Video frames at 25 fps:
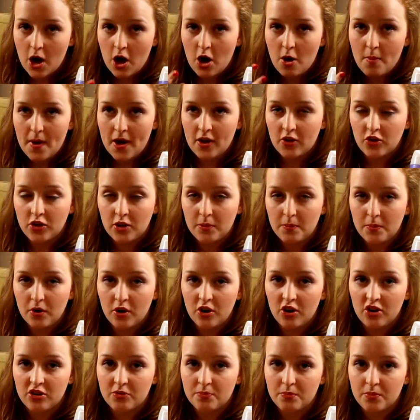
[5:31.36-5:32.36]

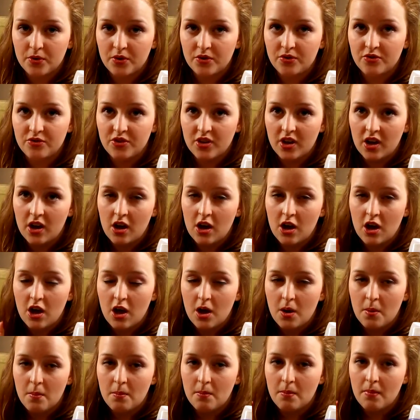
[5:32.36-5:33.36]
antiperspirant,
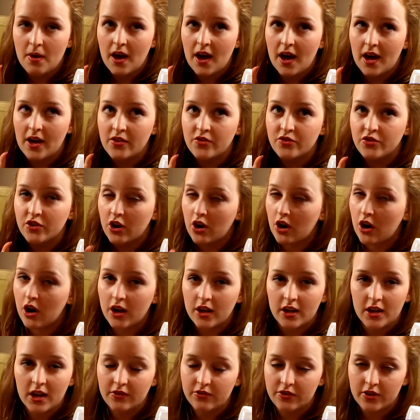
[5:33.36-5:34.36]
and
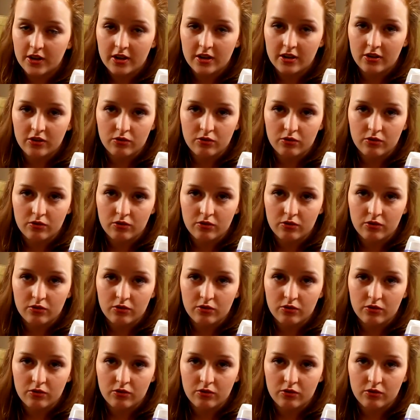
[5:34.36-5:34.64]
I love it.